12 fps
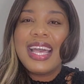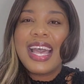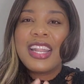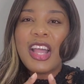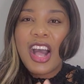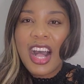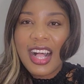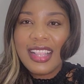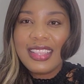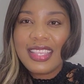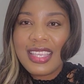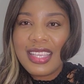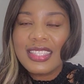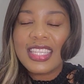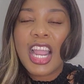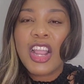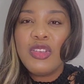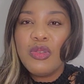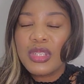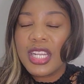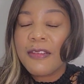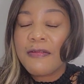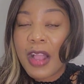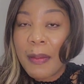and all these are
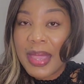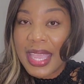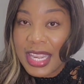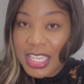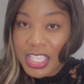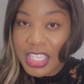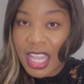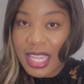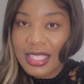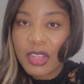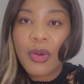usually from InShot,